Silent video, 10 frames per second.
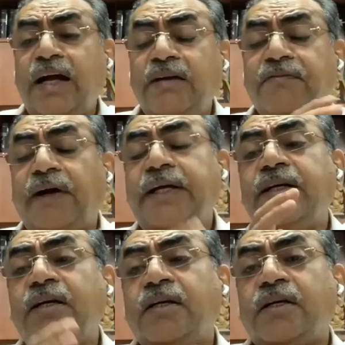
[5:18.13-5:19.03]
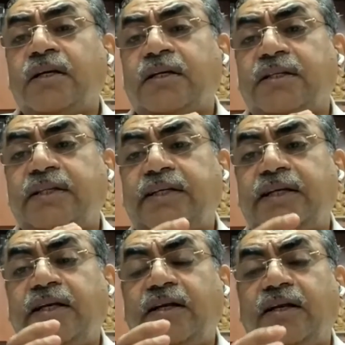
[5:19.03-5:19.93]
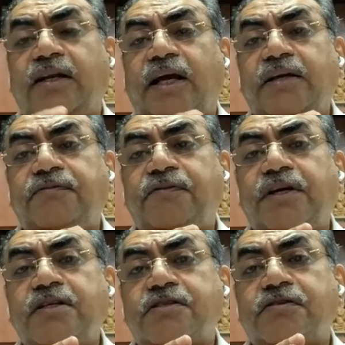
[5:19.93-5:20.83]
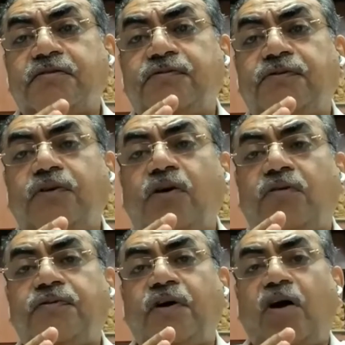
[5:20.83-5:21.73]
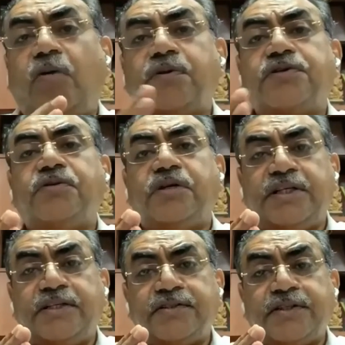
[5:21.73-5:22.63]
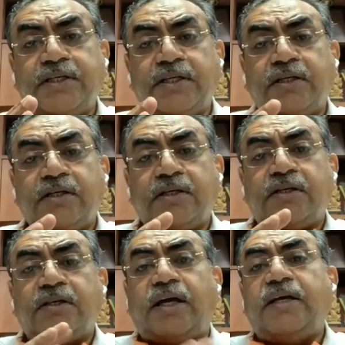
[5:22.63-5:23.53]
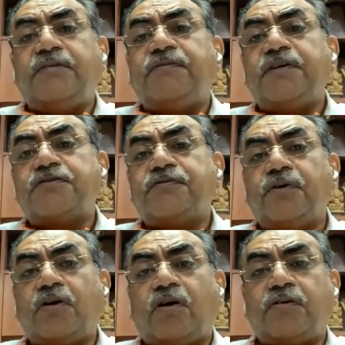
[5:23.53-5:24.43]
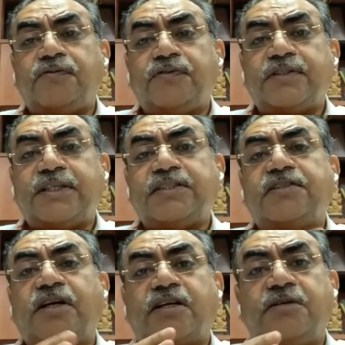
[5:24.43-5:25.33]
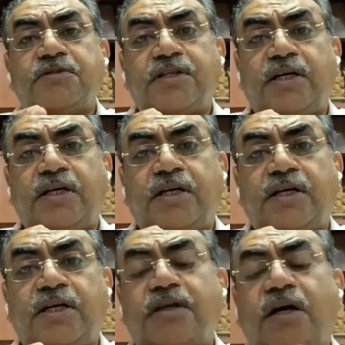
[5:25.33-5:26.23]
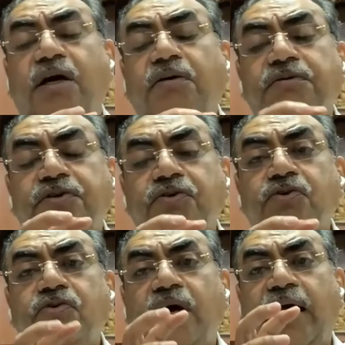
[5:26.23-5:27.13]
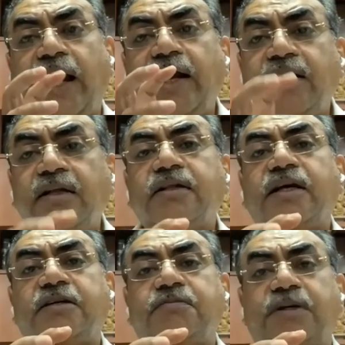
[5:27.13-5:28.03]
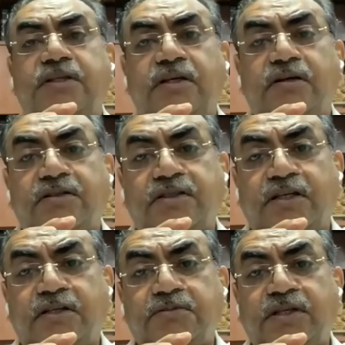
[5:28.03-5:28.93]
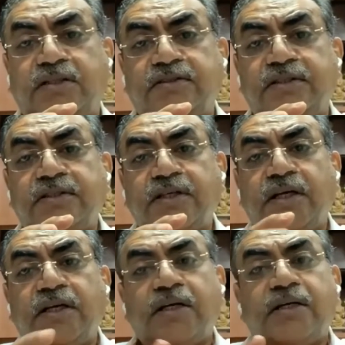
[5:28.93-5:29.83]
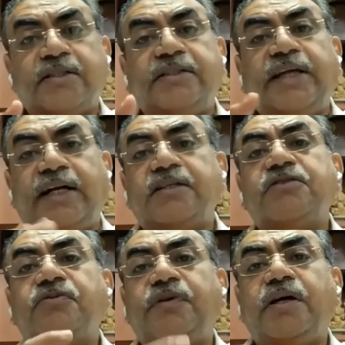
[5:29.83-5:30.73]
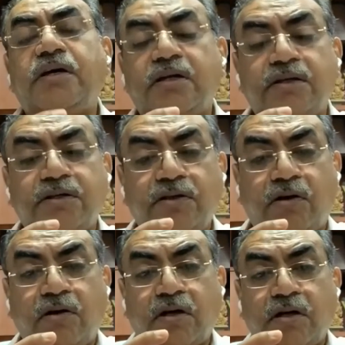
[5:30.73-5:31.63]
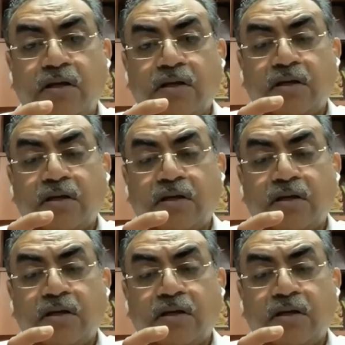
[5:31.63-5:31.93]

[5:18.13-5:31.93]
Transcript: I find that in life is full of opportunities. Life is full of such circumstances. How you handle that particular circumstances, that is where your